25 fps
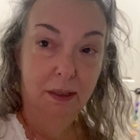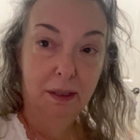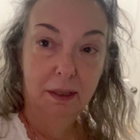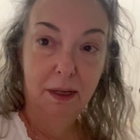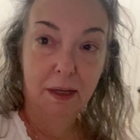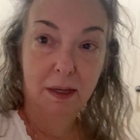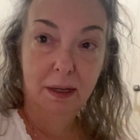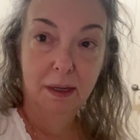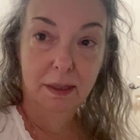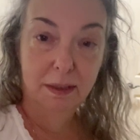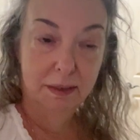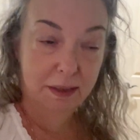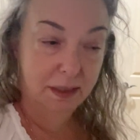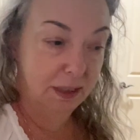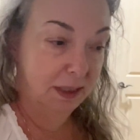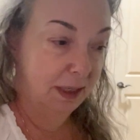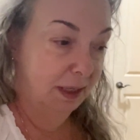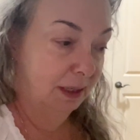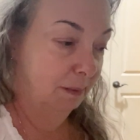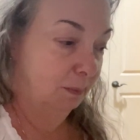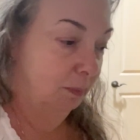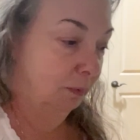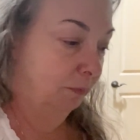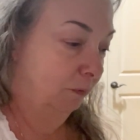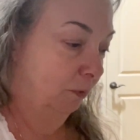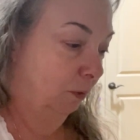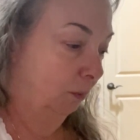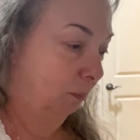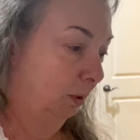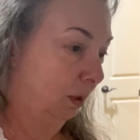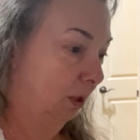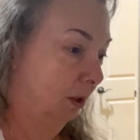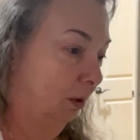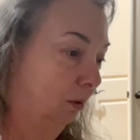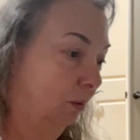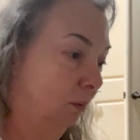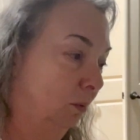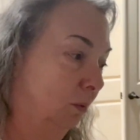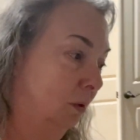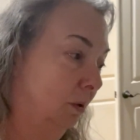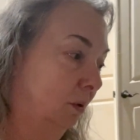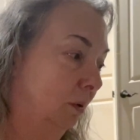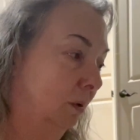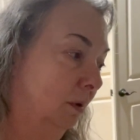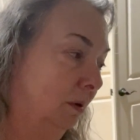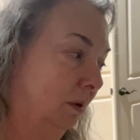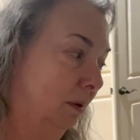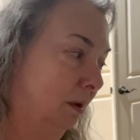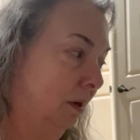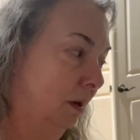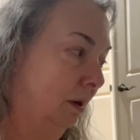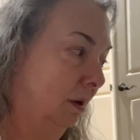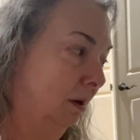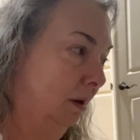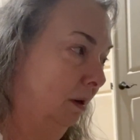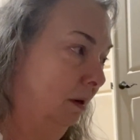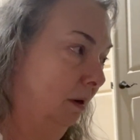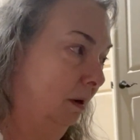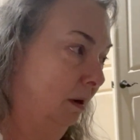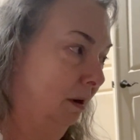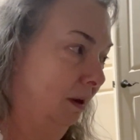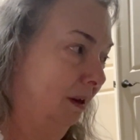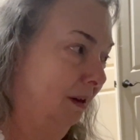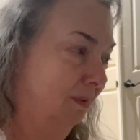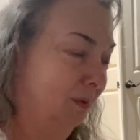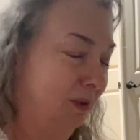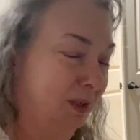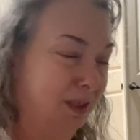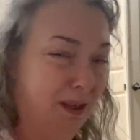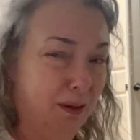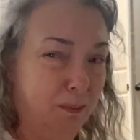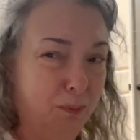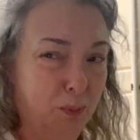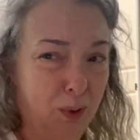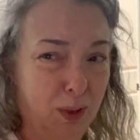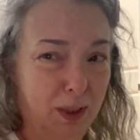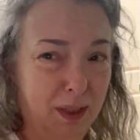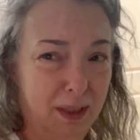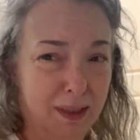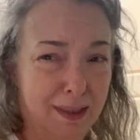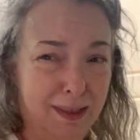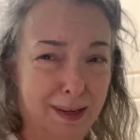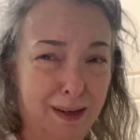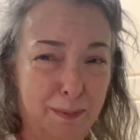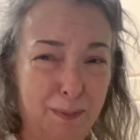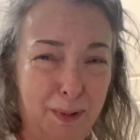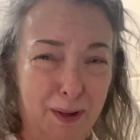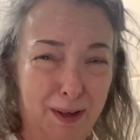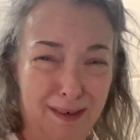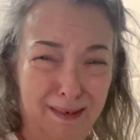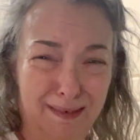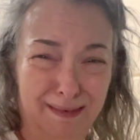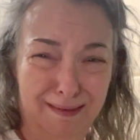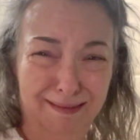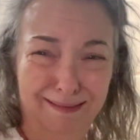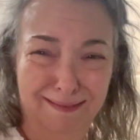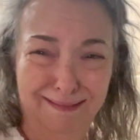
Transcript: uh, today before we go have Subway and Cinnabon.